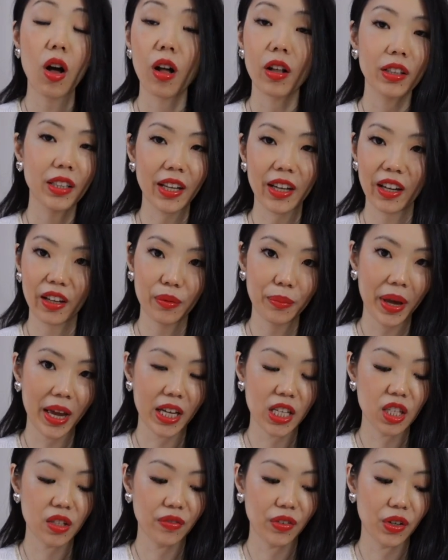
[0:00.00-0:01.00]
all the
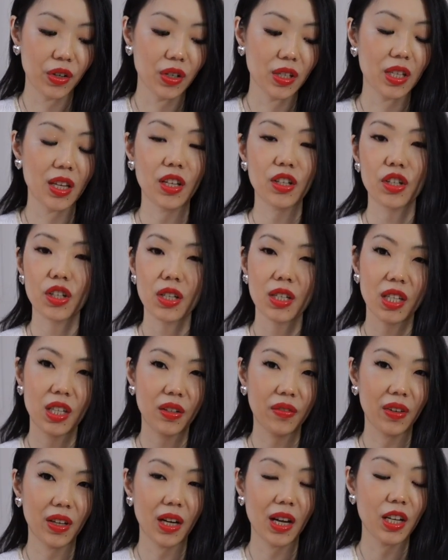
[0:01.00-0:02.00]
handbags first and just
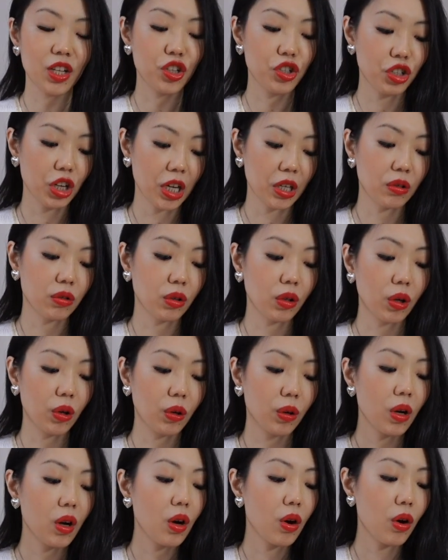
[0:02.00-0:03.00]
give it a
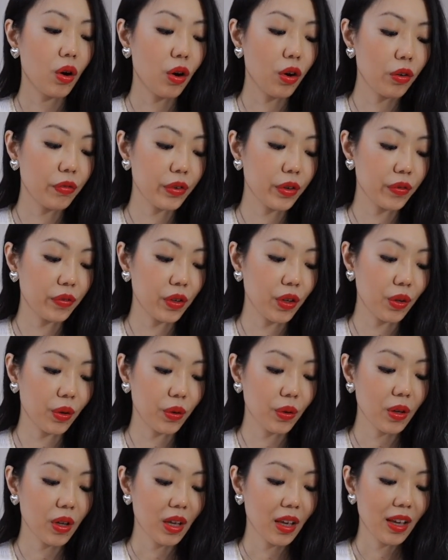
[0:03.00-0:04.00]
general
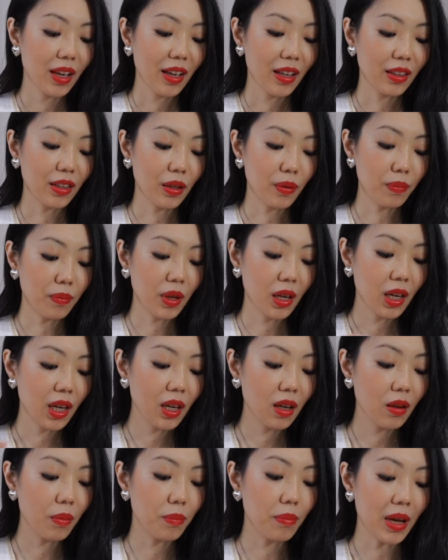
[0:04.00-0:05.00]
overview. The
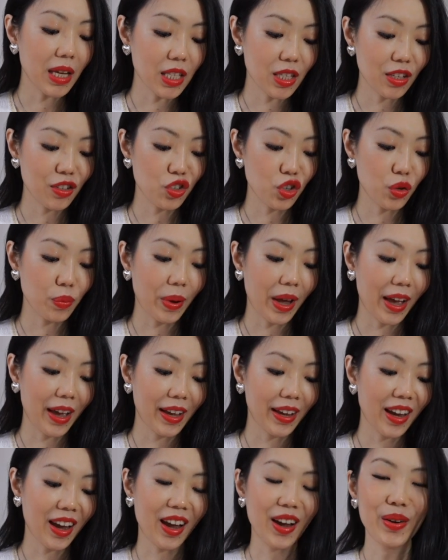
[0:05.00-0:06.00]
mini messenger
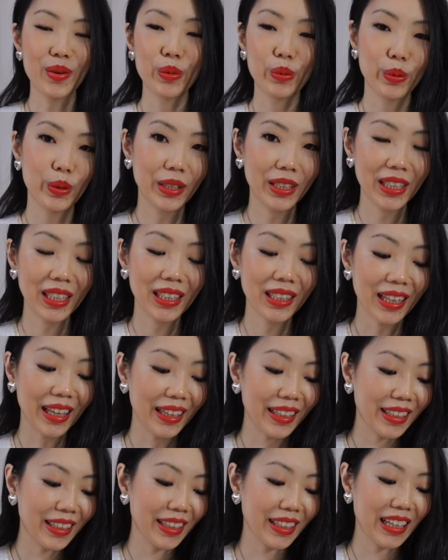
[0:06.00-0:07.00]
bag, I really
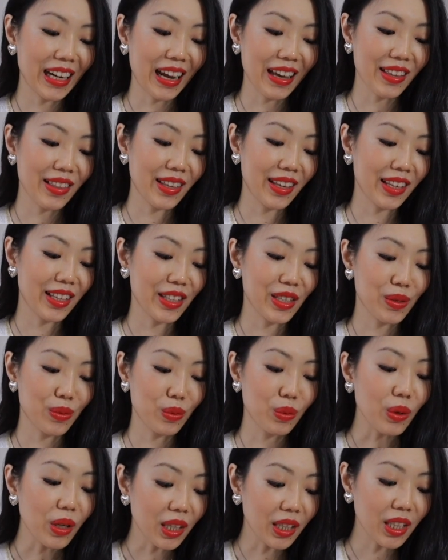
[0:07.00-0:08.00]
like it. I think it's
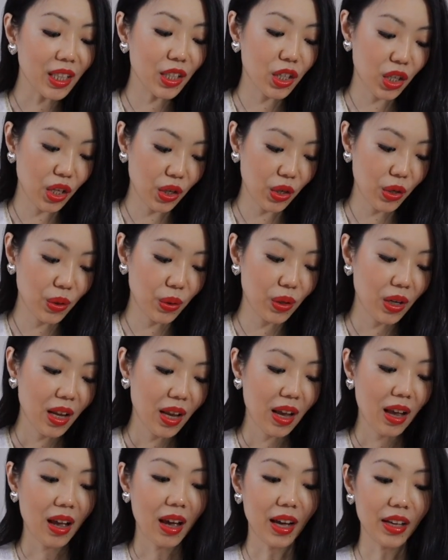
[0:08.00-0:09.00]
really cute.
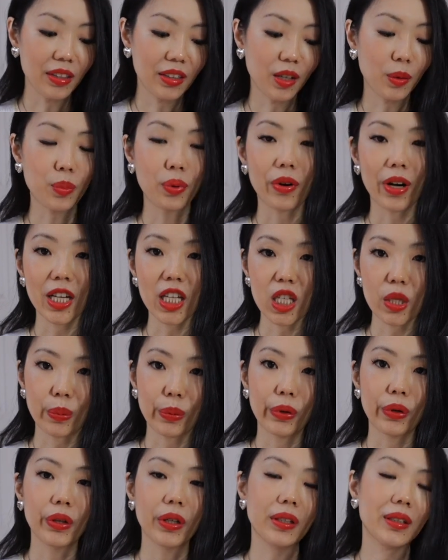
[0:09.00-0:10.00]
I think price
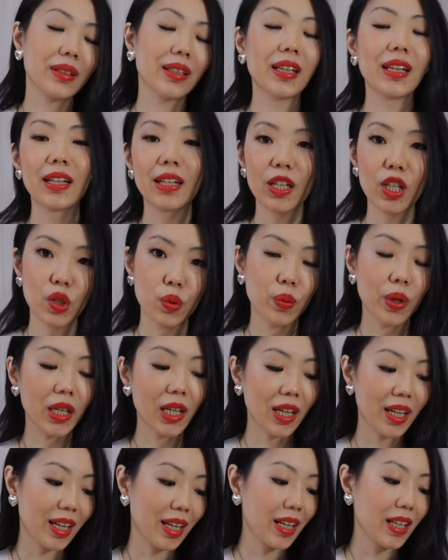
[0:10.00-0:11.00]
point, it is what
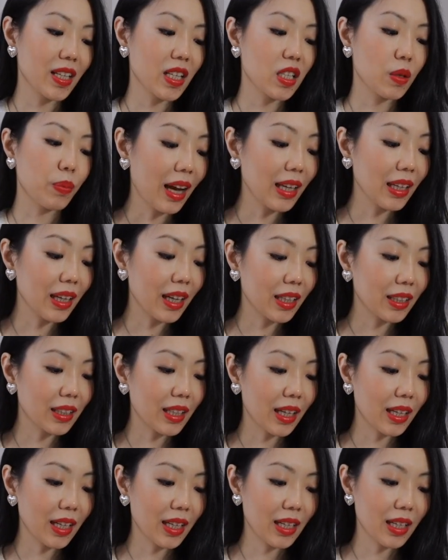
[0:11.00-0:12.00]
it is. I like
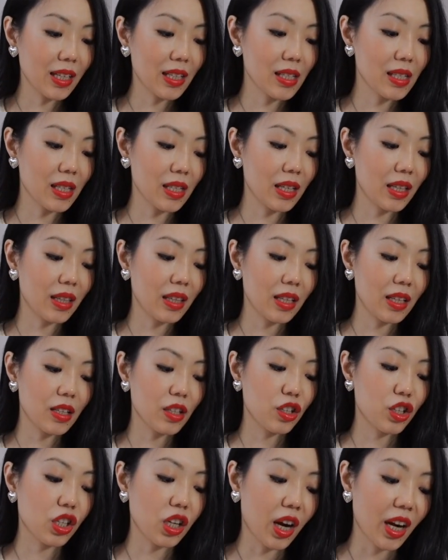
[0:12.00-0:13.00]
that it is in this
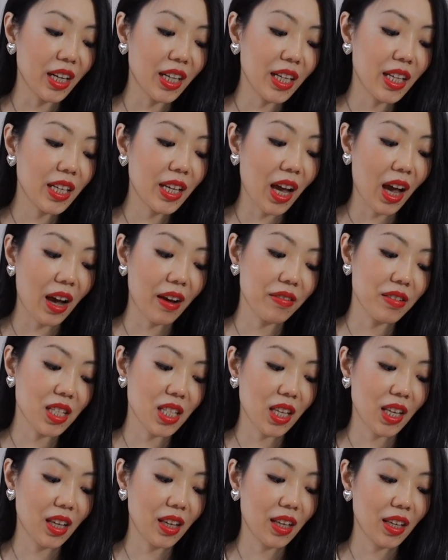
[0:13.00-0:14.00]
shiny
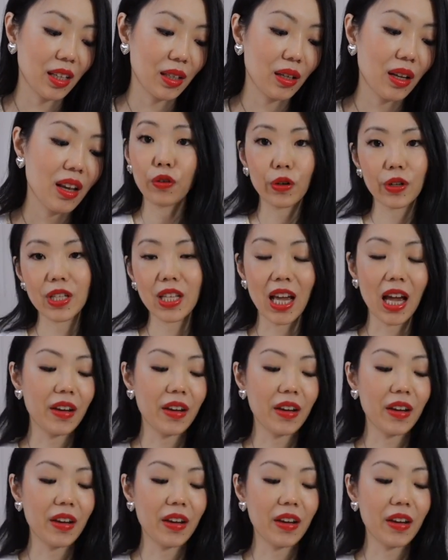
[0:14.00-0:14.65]
calfskin. Of course, I